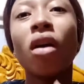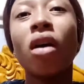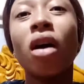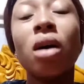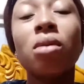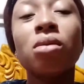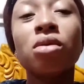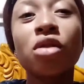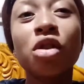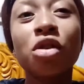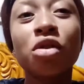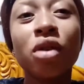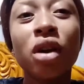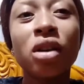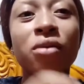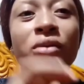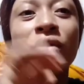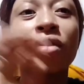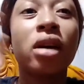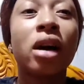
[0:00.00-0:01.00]
I'm so
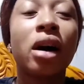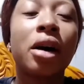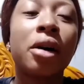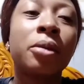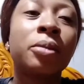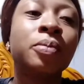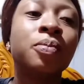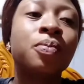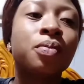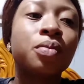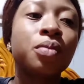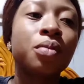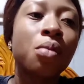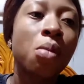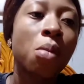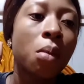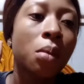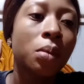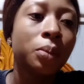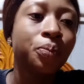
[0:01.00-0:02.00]
grateful that
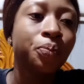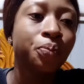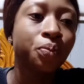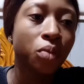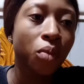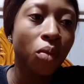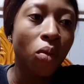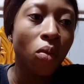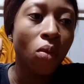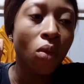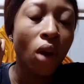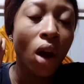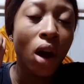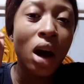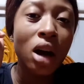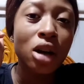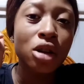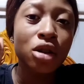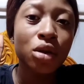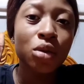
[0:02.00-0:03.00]

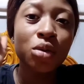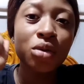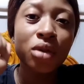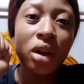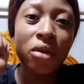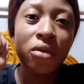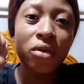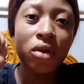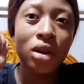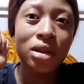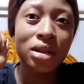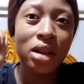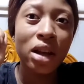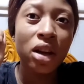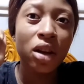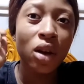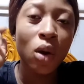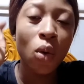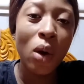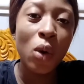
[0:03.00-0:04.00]
our school gave us
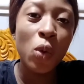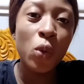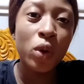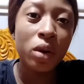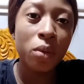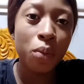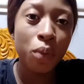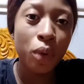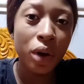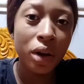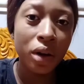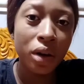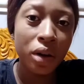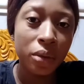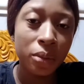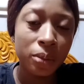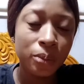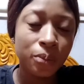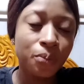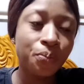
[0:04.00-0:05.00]
like a 1 week break.
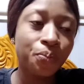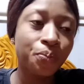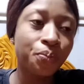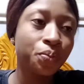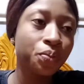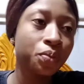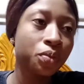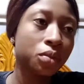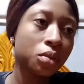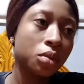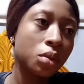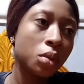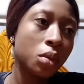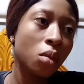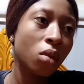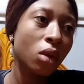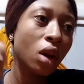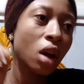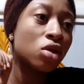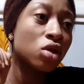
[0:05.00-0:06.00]

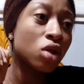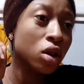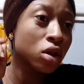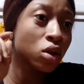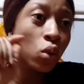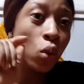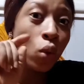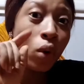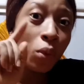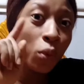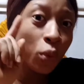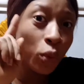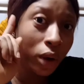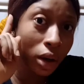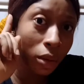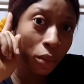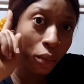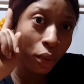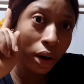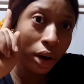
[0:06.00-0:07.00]
Just 1 week
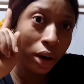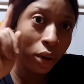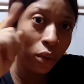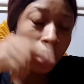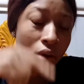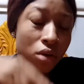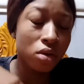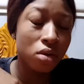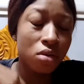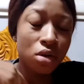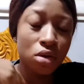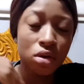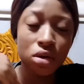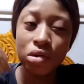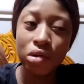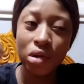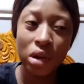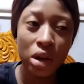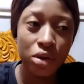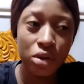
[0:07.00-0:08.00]
break. We are resuming
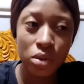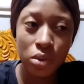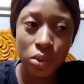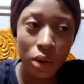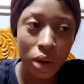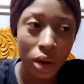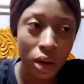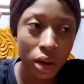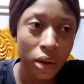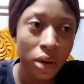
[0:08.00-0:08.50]
school next week.